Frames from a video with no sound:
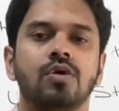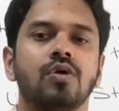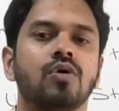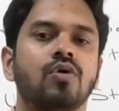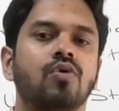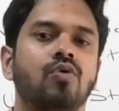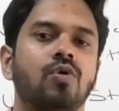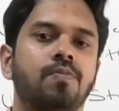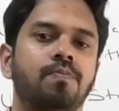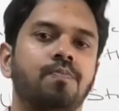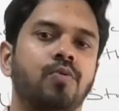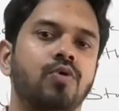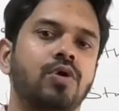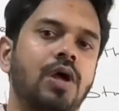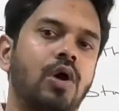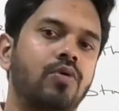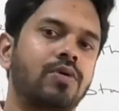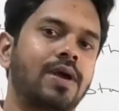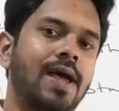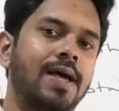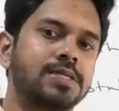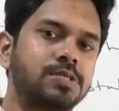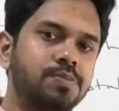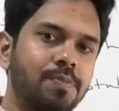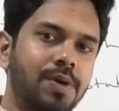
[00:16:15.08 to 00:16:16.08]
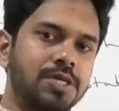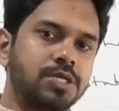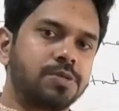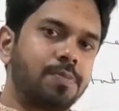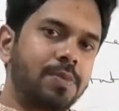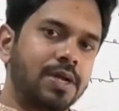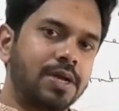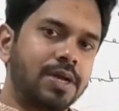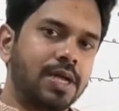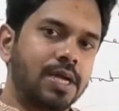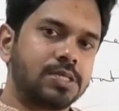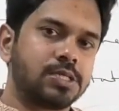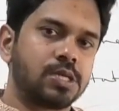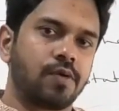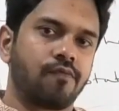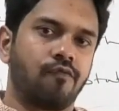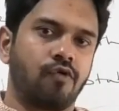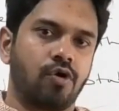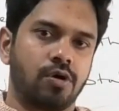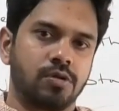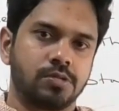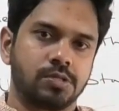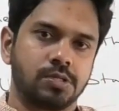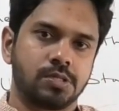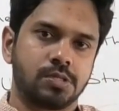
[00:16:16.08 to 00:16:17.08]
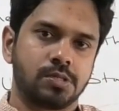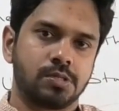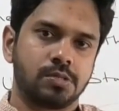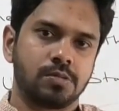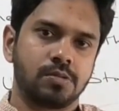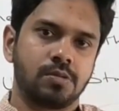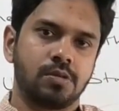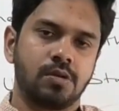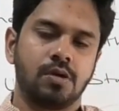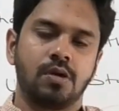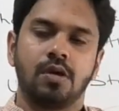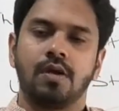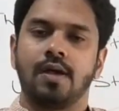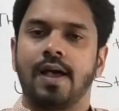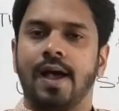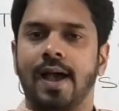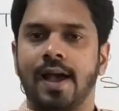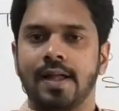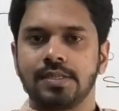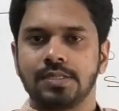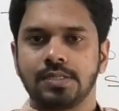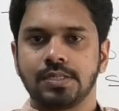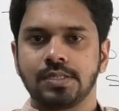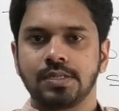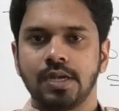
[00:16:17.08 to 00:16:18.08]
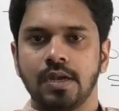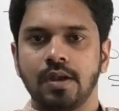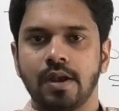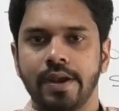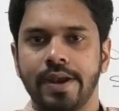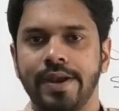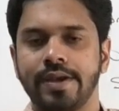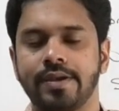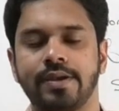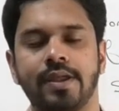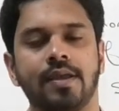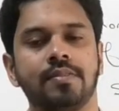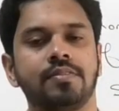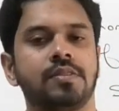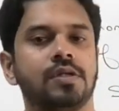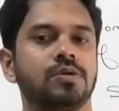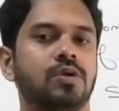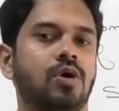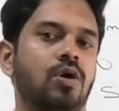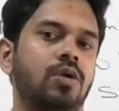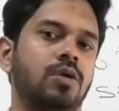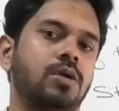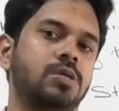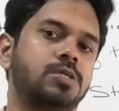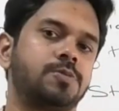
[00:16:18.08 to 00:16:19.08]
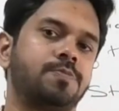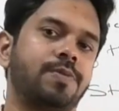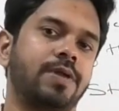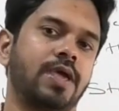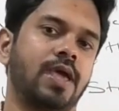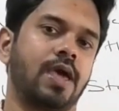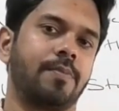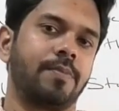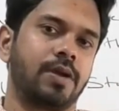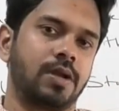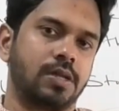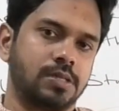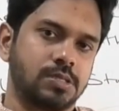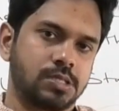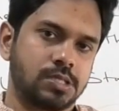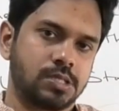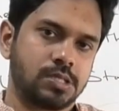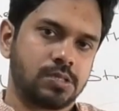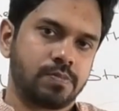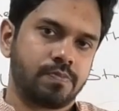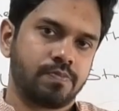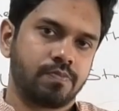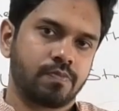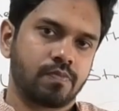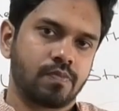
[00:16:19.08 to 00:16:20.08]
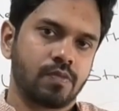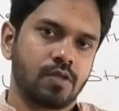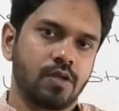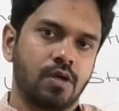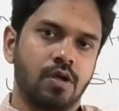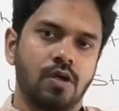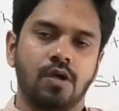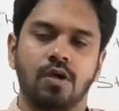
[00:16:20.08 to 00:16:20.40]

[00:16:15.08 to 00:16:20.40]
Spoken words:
could put out as much money as it wants and still retain the dollar's preeminence.